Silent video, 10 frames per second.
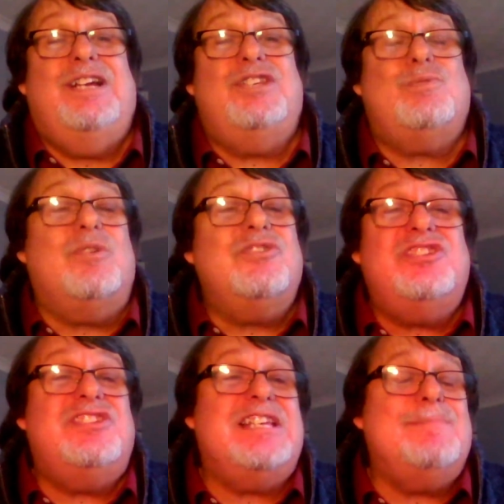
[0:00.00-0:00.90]
And
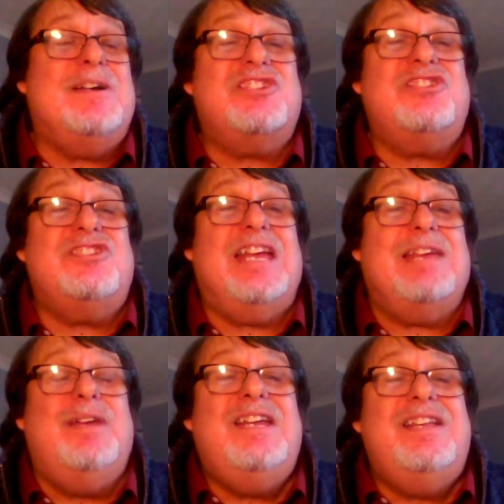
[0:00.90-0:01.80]
Swanson says much the
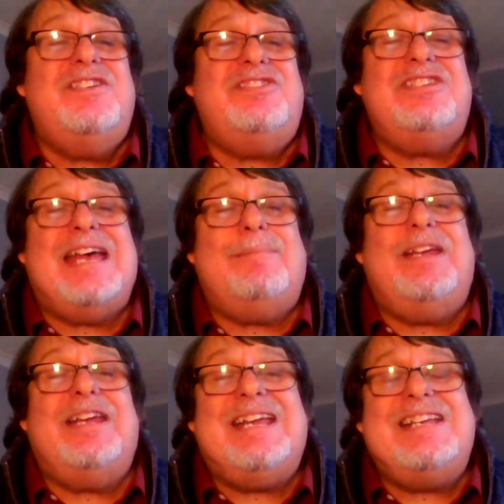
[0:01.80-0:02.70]
same. This is
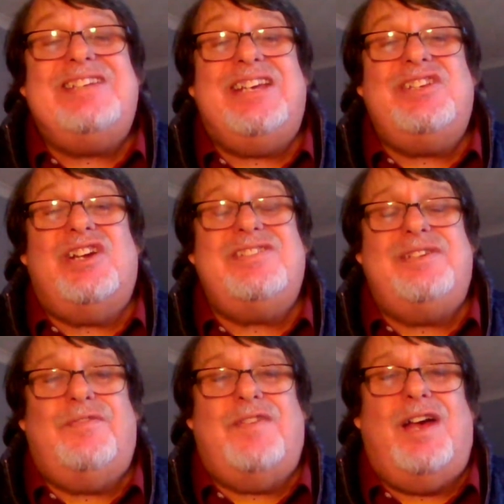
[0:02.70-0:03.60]
happening in
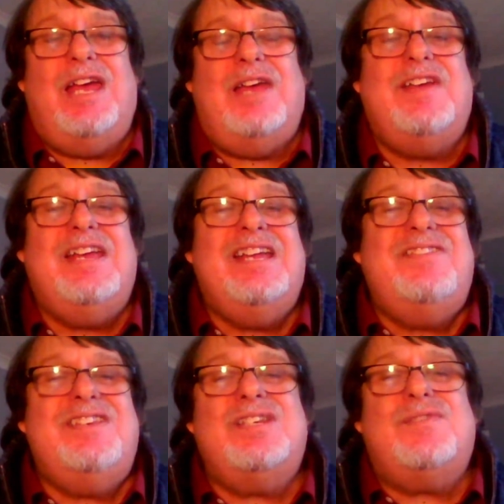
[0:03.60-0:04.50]
1895.
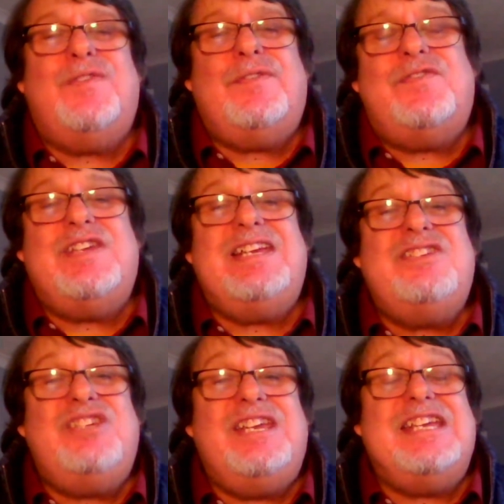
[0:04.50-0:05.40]
This is
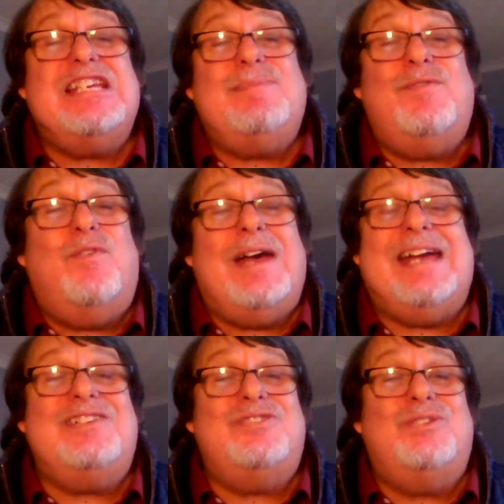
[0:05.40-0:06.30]
15 years before
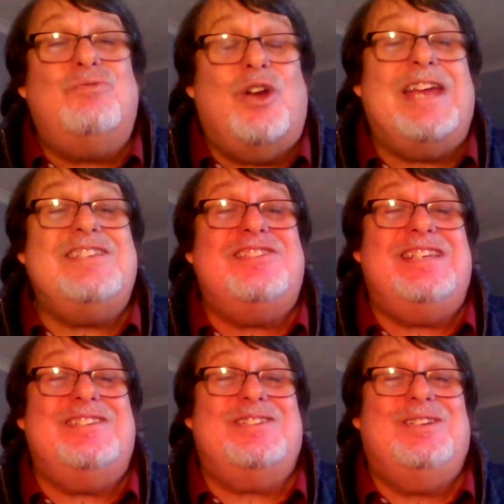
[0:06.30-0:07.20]
Anderson writes
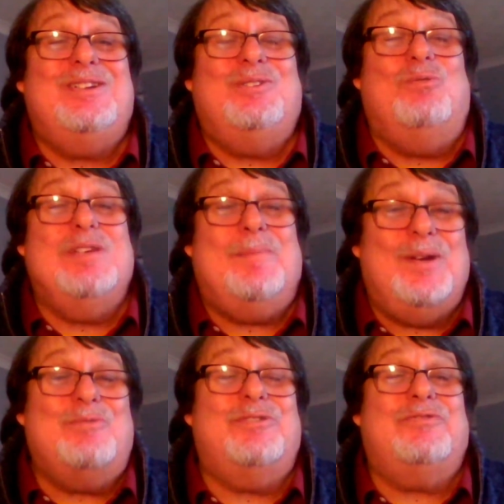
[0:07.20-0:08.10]
his
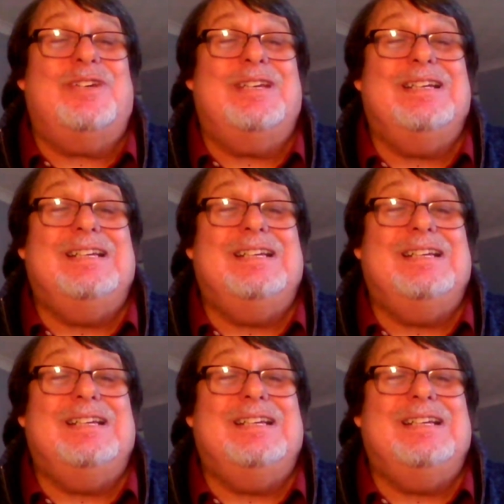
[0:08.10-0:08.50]
autobiography.